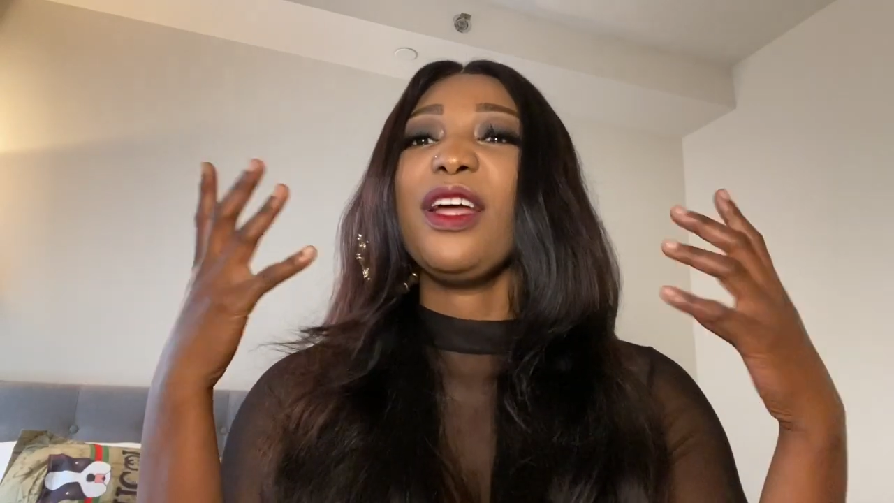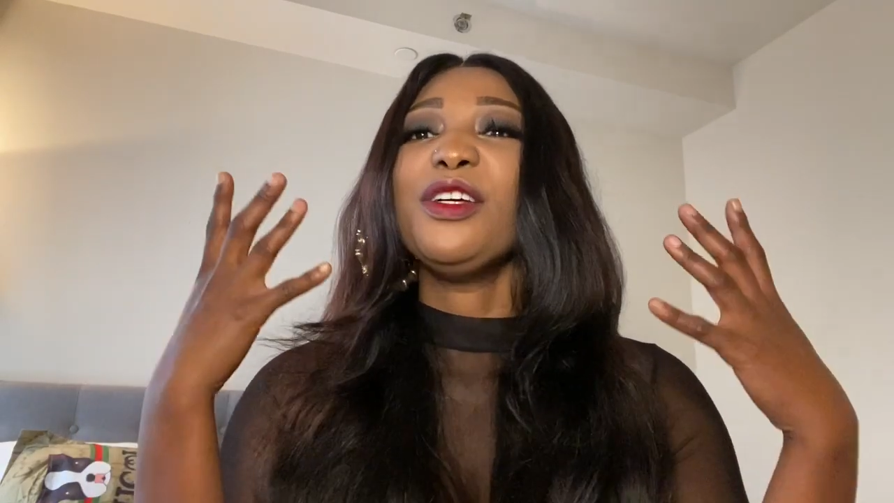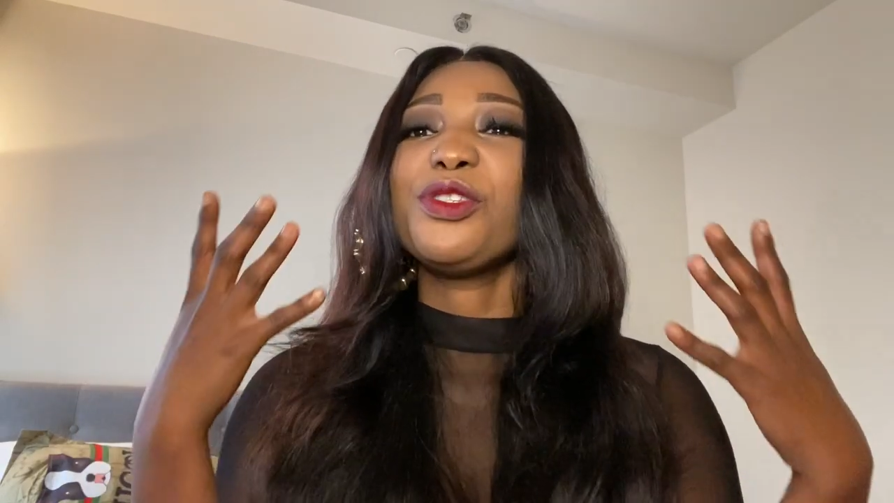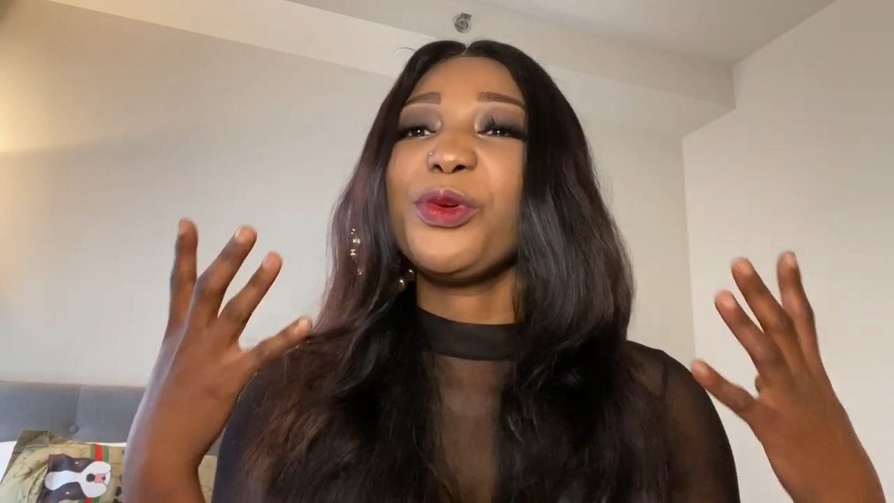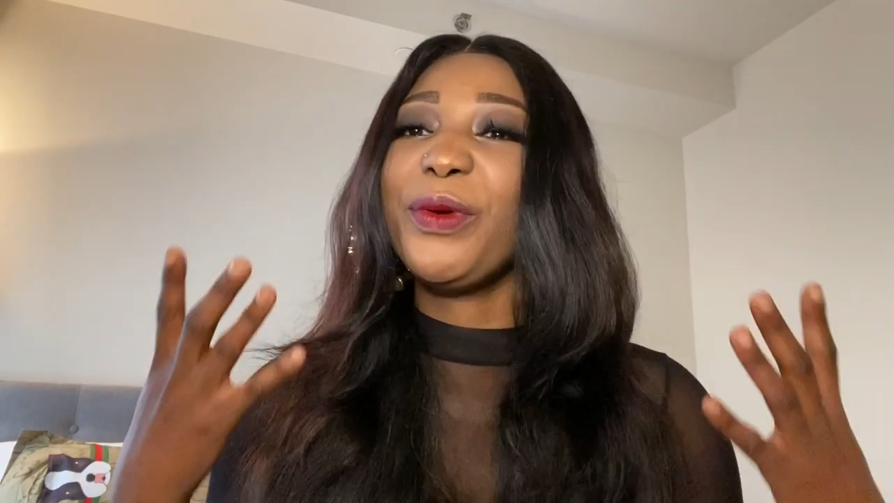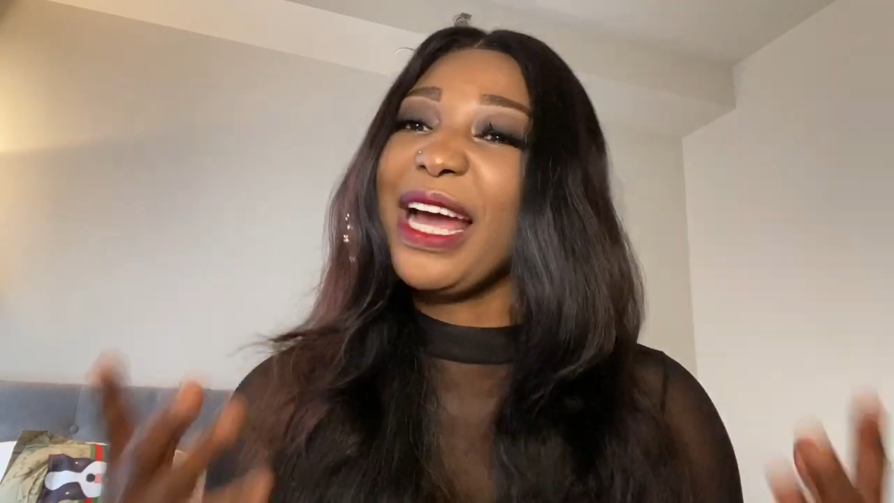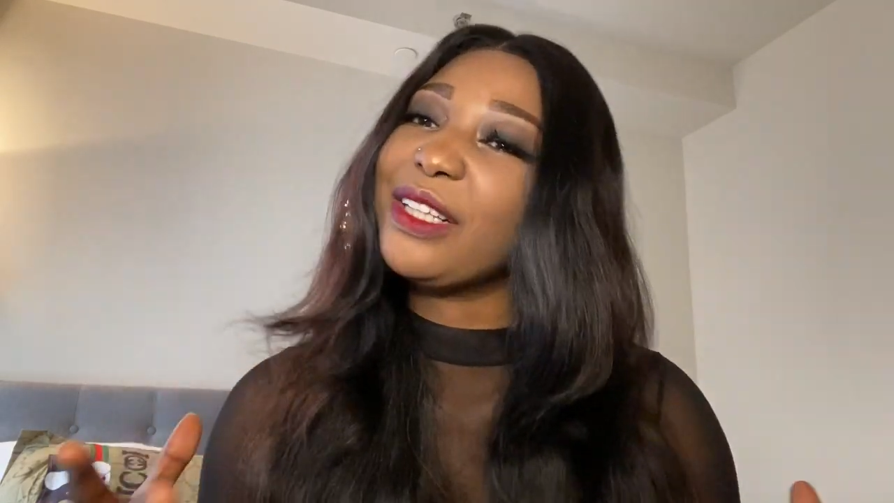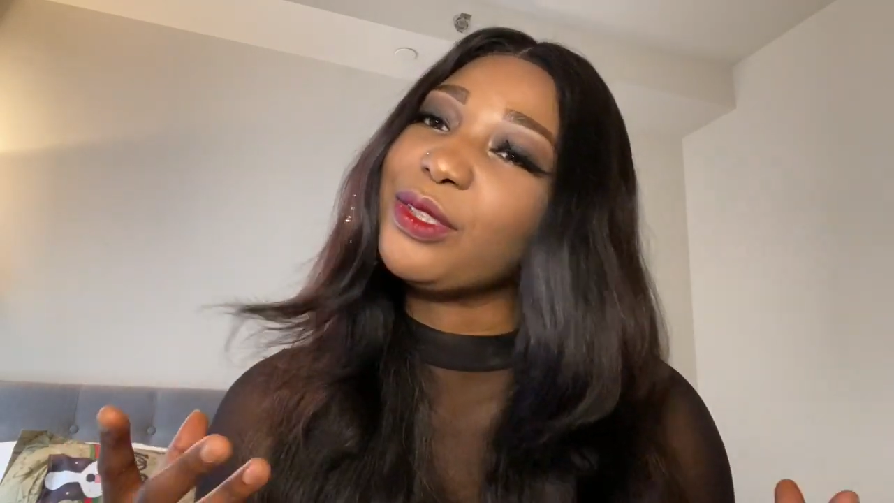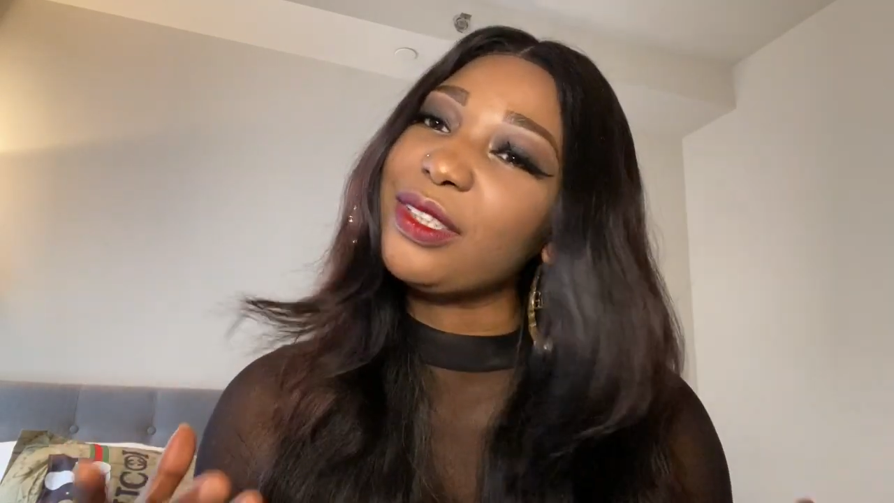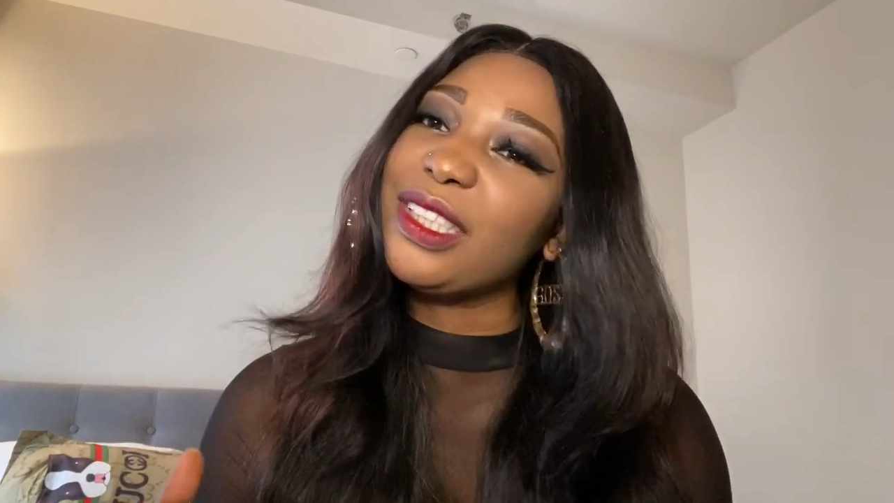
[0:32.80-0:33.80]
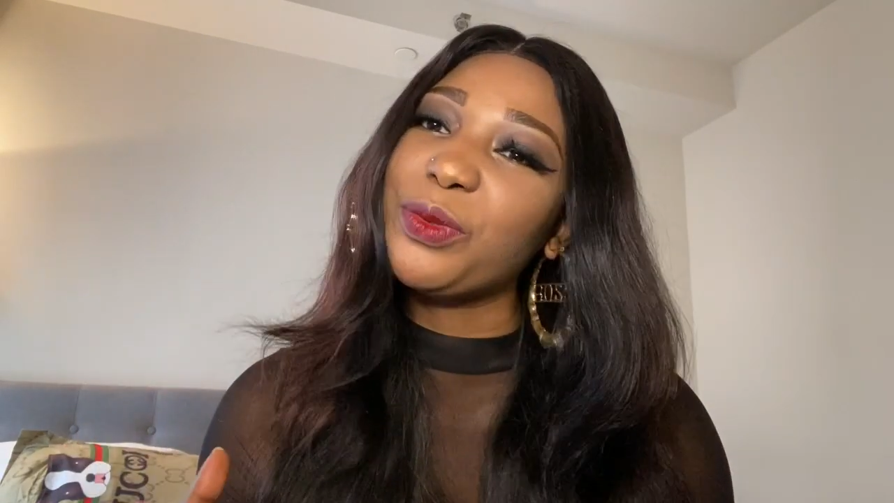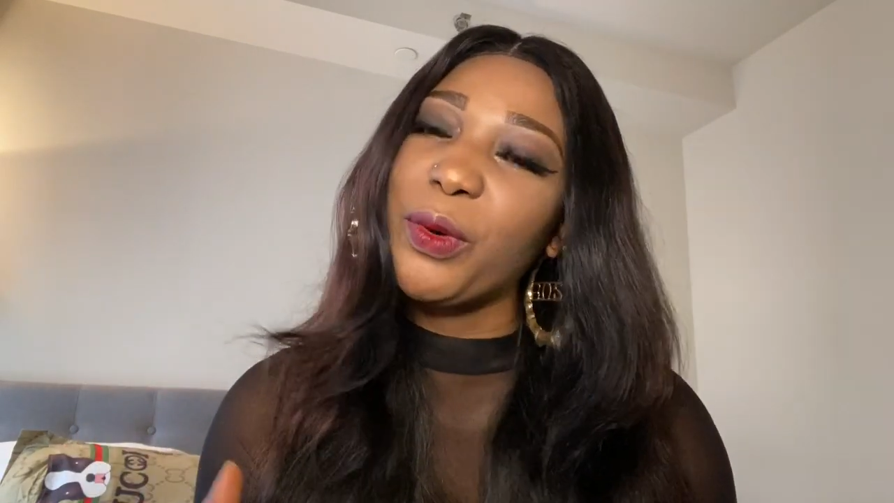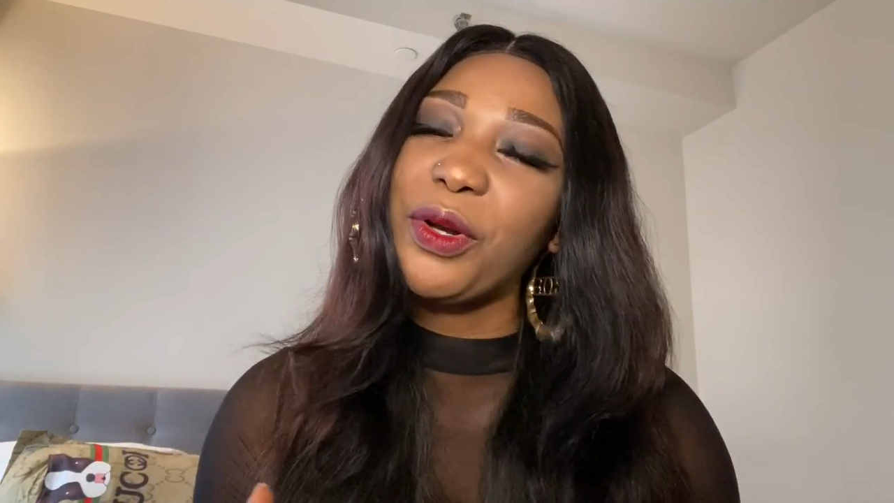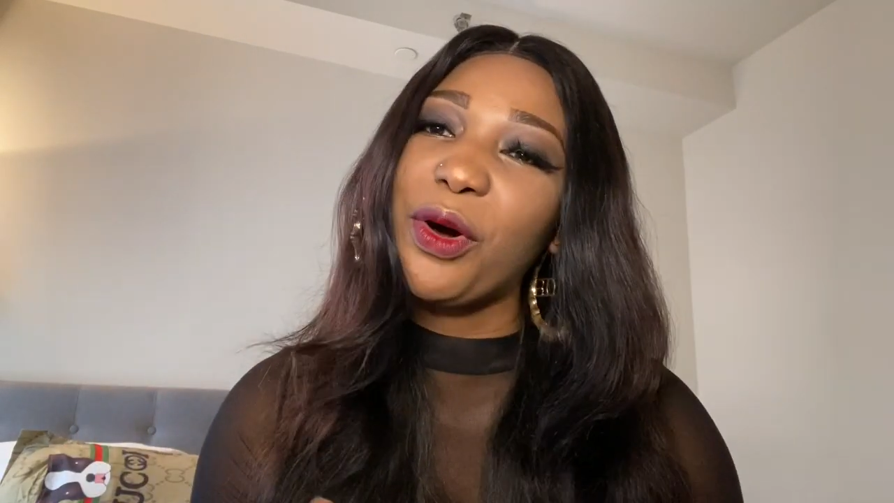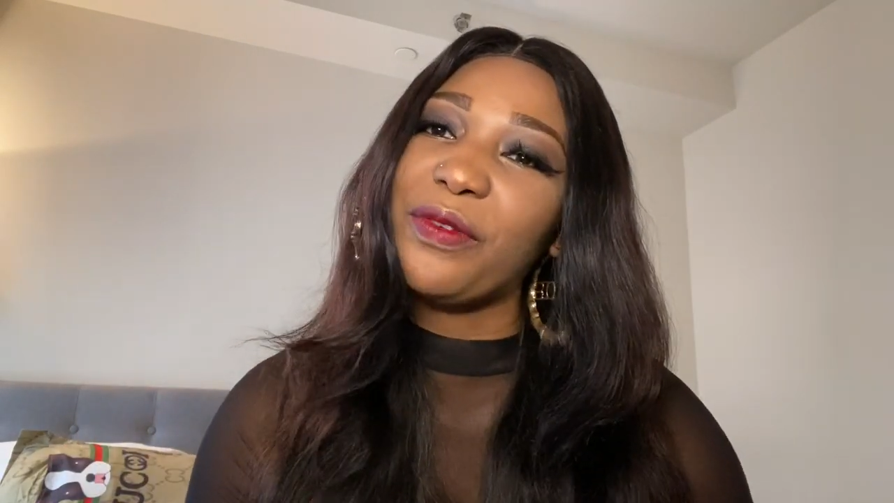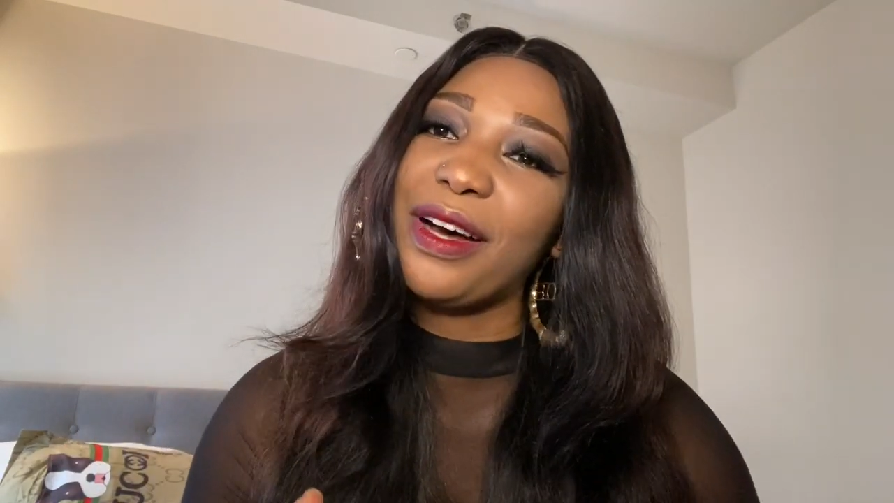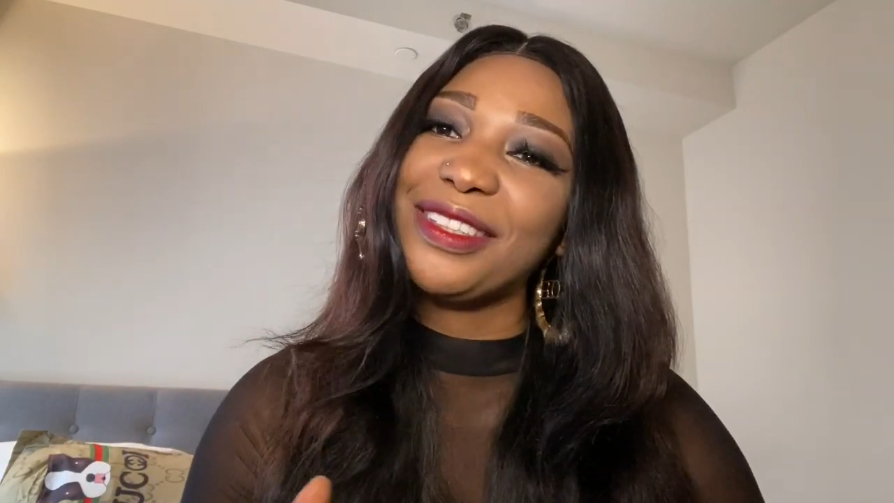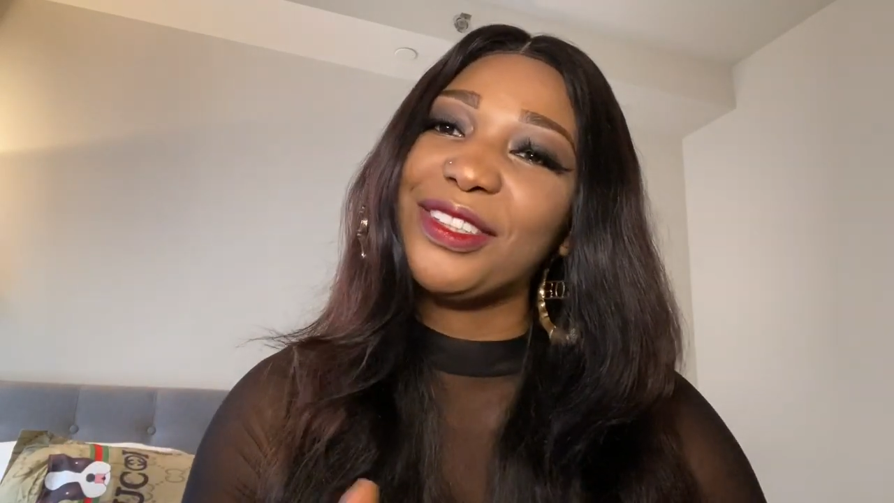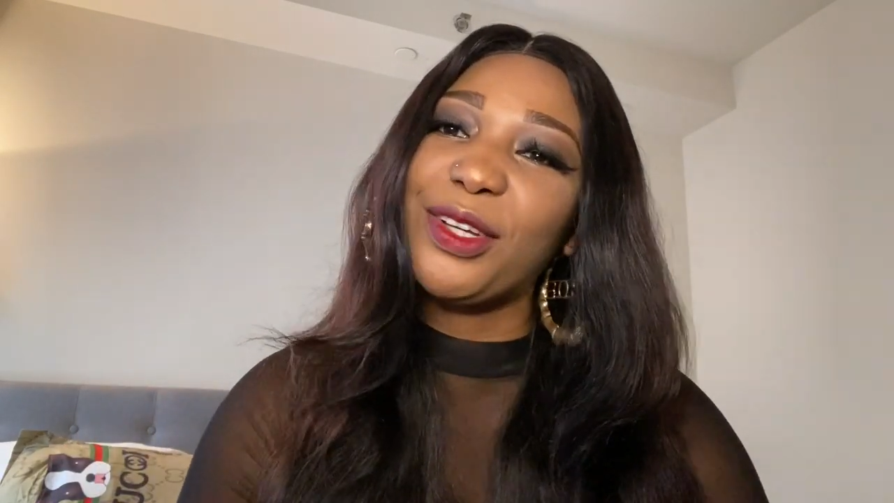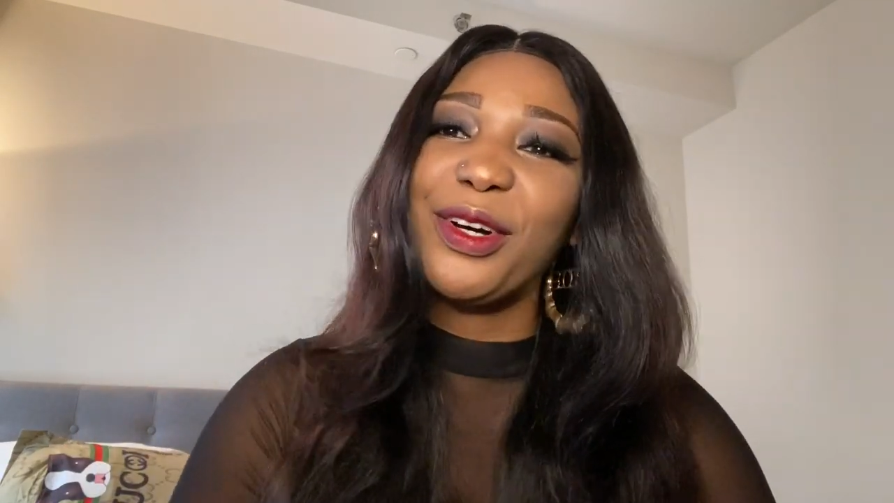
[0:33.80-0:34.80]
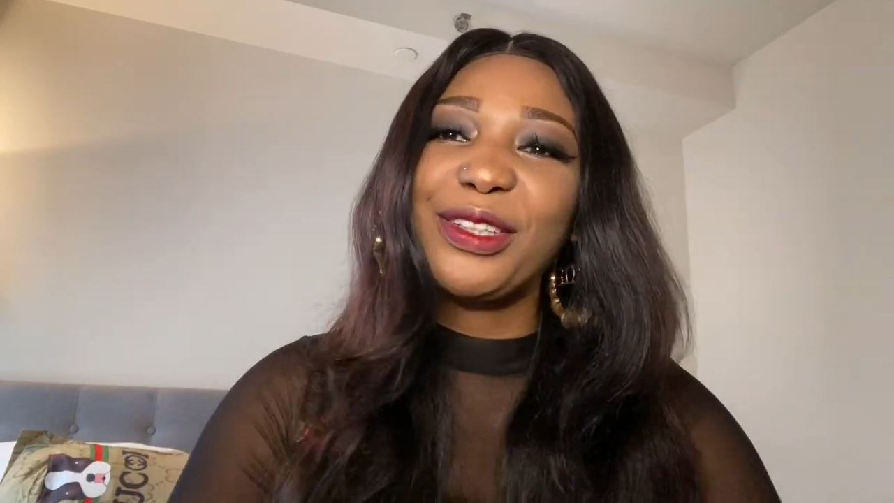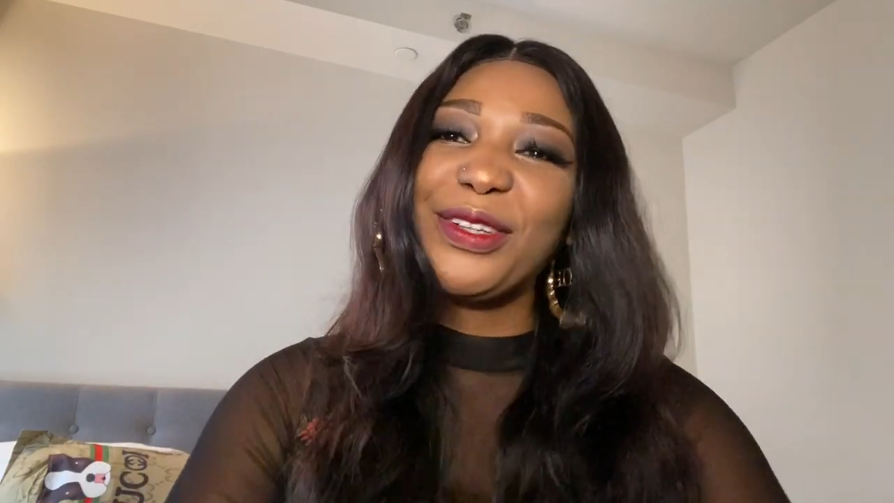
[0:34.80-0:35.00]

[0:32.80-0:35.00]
to react to this one of her songs.